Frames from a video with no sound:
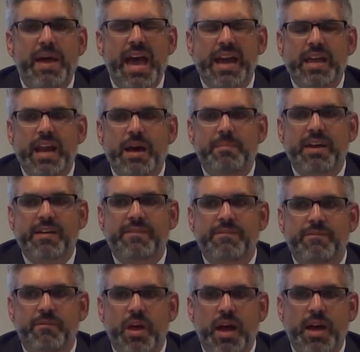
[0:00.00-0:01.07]
economic
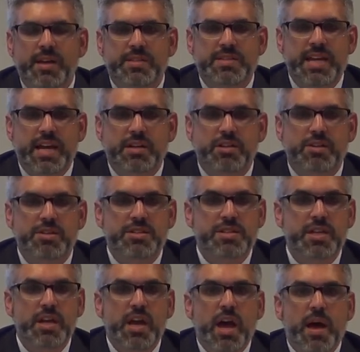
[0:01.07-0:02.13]

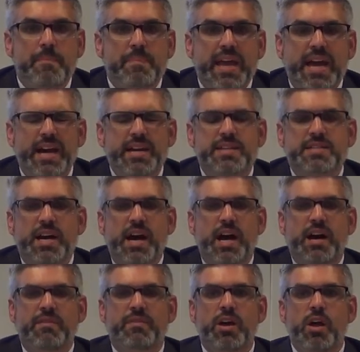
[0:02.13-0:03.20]
sectors because
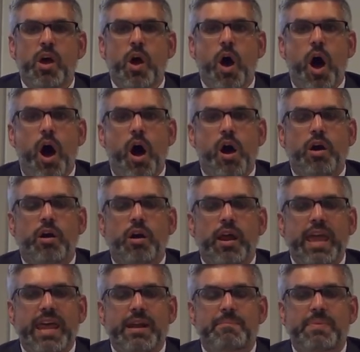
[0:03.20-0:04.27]
of
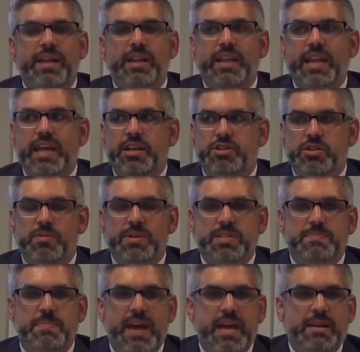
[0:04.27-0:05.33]
our inability to
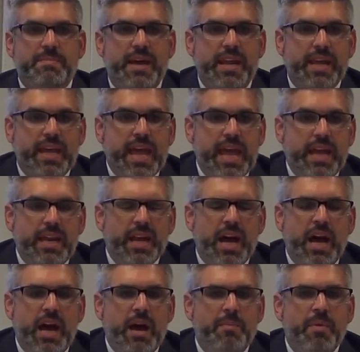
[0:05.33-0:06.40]
expand
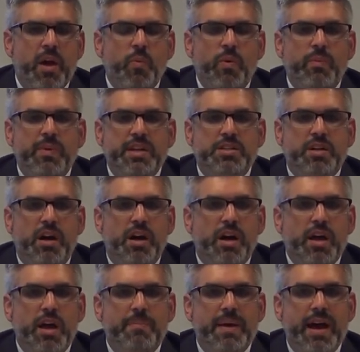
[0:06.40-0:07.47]
Medicaid. When we
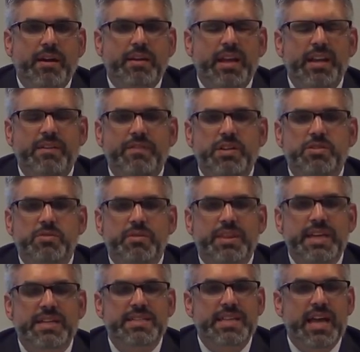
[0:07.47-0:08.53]
talk about individual
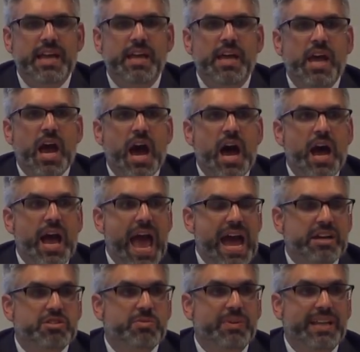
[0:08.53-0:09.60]
things like
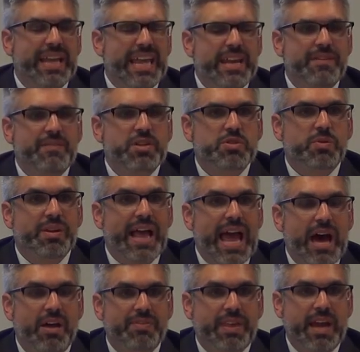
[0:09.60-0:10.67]
actual individual
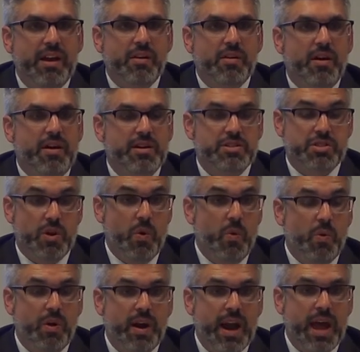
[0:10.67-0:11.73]
healthcare costs
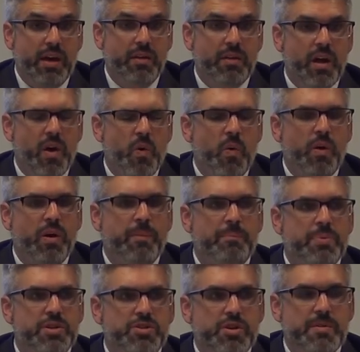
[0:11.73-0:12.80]
or health or
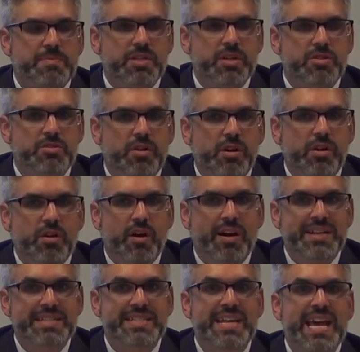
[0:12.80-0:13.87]
prescription drug
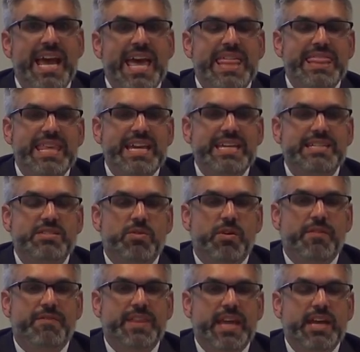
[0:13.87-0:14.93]
costs, these sort
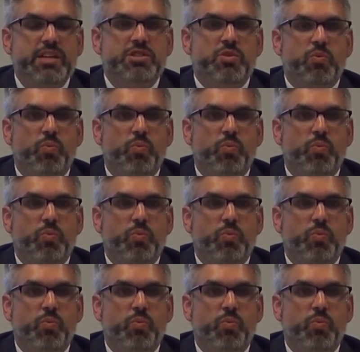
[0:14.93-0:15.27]
of things